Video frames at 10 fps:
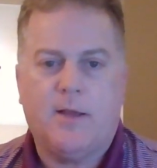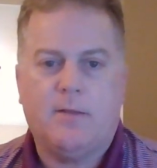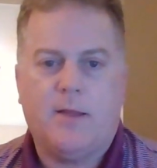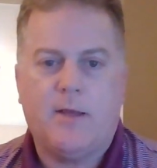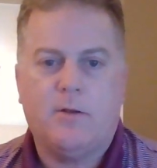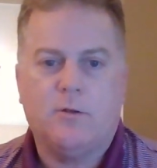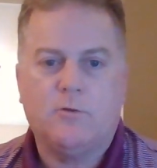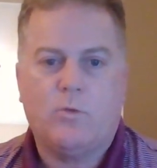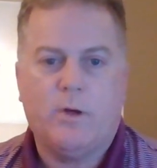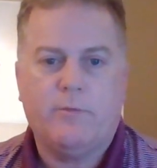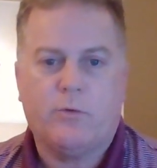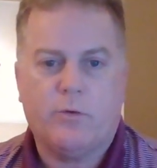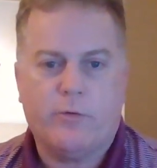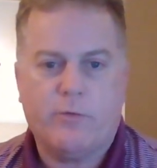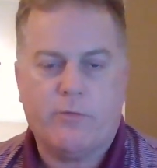and Lendl
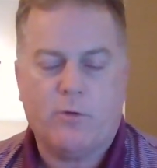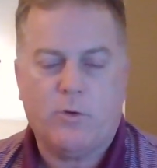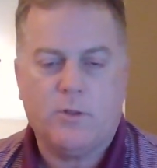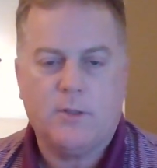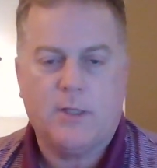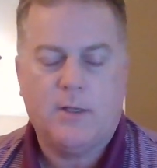24 years old